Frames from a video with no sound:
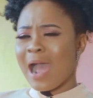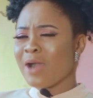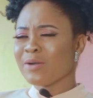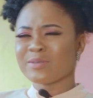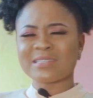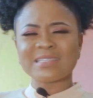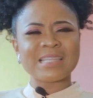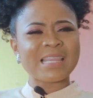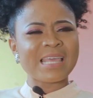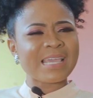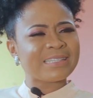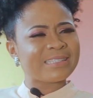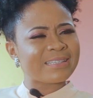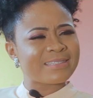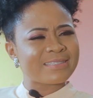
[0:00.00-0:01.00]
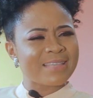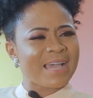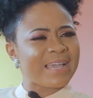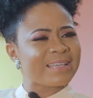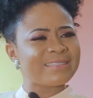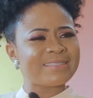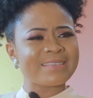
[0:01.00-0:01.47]
I was late, the
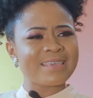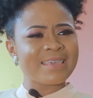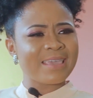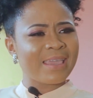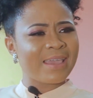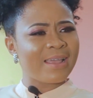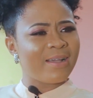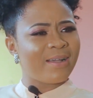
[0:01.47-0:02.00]
star is here.